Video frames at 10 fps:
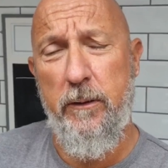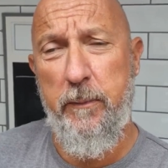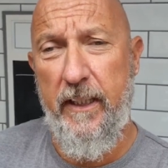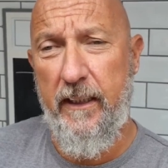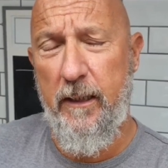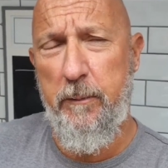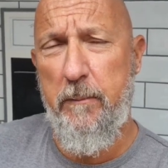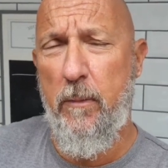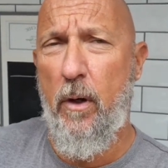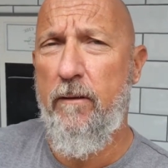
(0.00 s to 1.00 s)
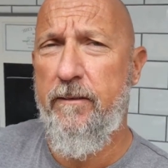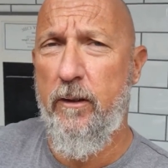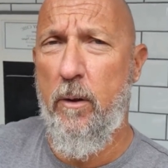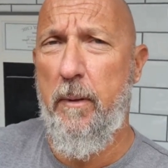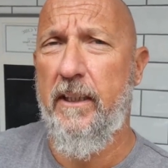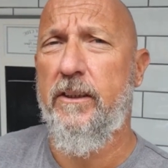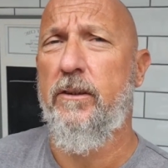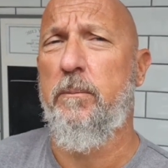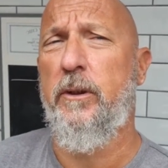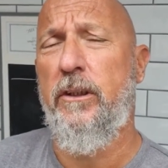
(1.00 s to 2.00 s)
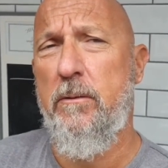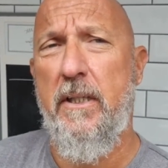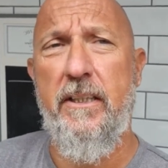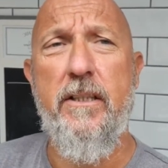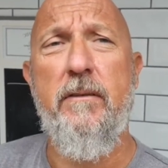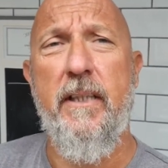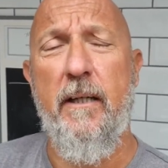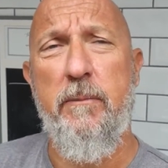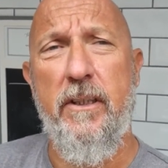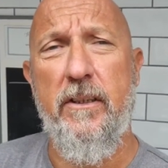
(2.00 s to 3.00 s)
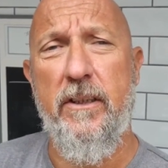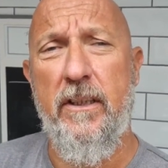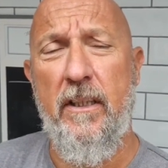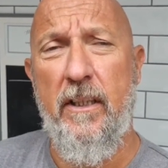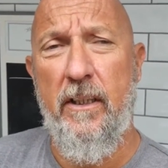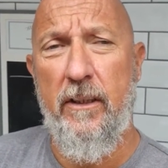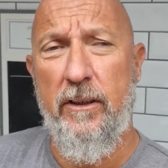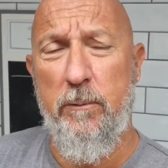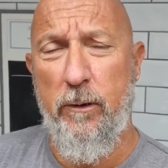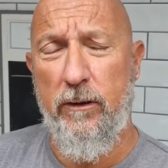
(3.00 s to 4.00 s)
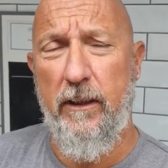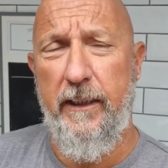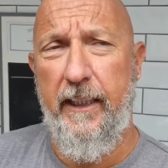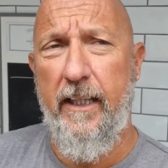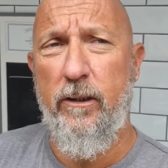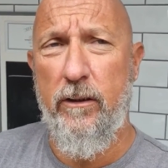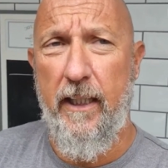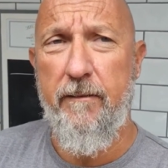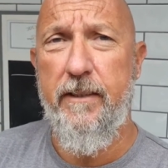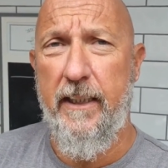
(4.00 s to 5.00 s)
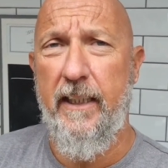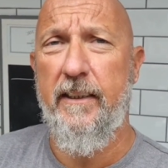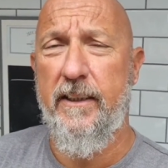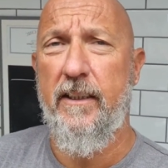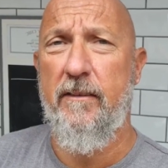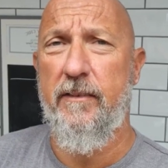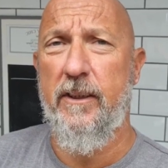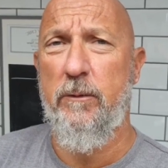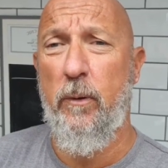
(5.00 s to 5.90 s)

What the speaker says: pay a little bit more for a Webasto, but you don't mind doing that because supposedly you get good aftercare service.